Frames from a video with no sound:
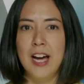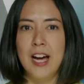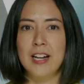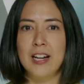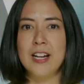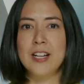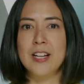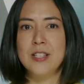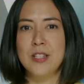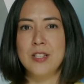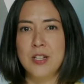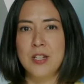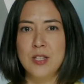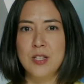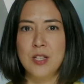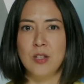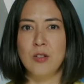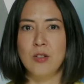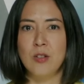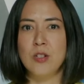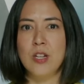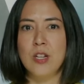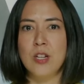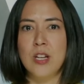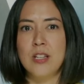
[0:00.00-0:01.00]
custody
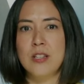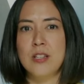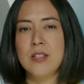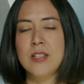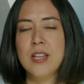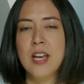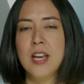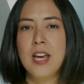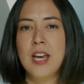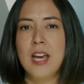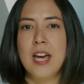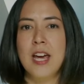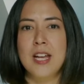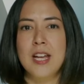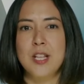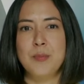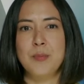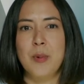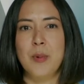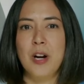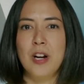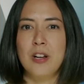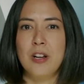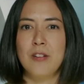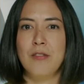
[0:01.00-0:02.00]
solutions as
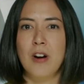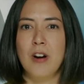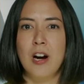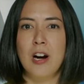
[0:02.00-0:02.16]
part of